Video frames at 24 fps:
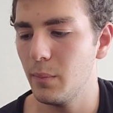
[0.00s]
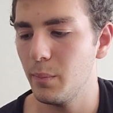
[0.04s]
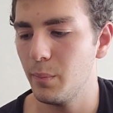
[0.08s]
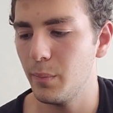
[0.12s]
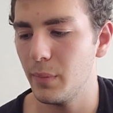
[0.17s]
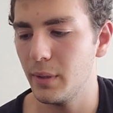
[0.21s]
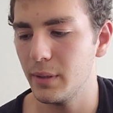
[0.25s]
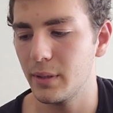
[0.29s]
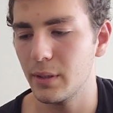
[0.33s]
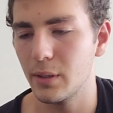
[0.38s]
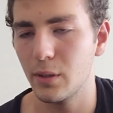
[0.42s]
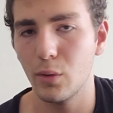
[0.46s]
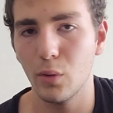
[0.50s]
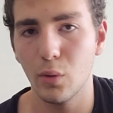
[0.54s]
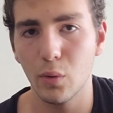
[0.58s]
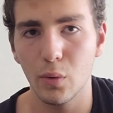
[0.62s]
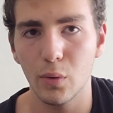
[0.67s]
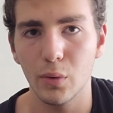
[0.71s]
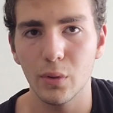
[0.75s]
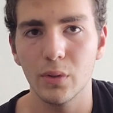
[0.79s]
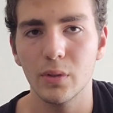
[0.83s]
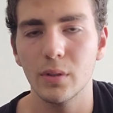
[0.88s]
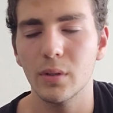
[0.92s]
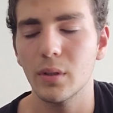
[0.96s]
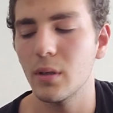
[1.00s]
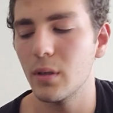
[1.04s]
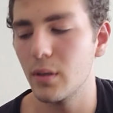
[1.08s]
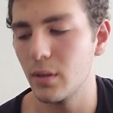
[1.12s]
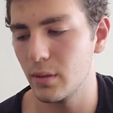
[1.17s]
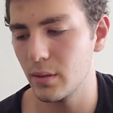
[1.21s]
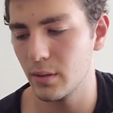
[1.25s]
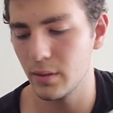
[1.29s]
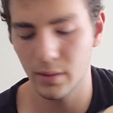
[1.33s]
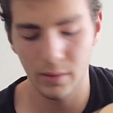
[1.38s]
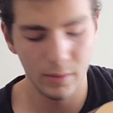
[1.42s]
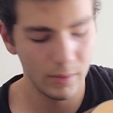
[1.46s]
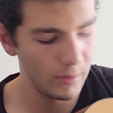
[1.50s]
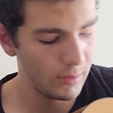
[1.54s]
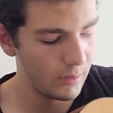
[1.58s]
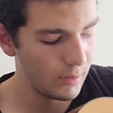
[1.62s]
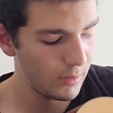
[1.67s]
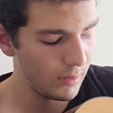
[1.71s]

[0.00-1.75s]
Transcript: but the chords are